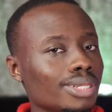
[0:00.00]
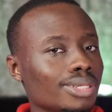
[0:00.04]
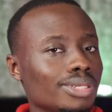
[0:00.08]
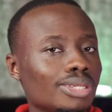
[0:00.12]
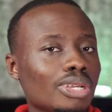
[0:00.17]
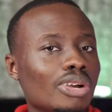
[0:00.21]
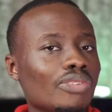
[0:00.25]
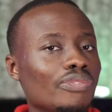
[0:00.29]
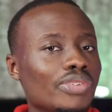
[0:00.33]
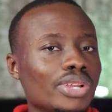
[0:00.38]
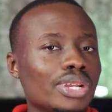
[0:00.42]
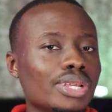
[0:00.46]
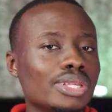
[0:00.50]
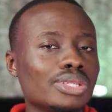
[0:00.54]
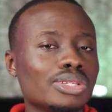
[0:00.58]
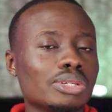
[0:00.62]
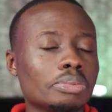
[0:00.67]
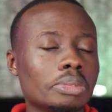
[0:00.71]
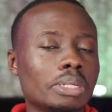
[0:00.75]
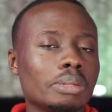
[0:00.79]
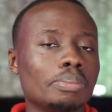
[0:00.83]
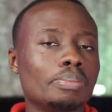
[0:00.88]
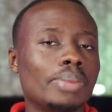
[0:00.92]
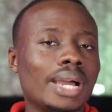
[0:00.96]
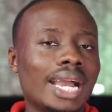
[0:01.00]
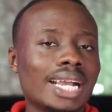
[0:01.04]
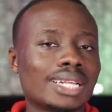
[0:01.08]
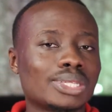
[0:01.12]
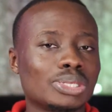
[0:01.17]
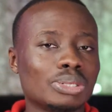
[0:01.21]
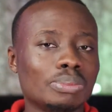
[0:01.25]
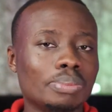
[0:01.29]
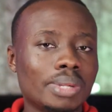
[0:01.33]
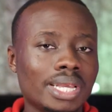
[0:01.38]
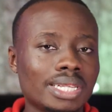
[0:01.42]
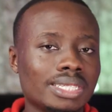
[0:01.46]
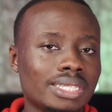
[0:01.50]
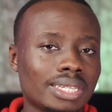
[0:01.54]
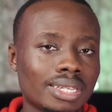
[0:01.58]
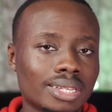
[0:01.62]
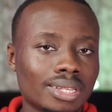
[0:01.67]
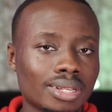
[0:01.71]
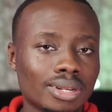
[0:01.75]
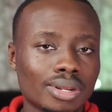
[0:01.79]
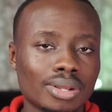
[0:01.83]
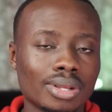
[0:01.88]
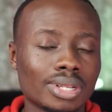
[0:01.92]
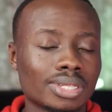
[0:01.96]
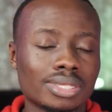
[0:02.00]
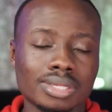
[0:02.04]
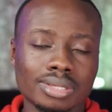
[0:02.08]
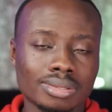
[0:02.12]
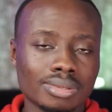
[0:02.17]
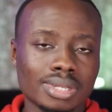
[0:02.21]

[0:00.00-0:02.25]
your video is going to be back to basic because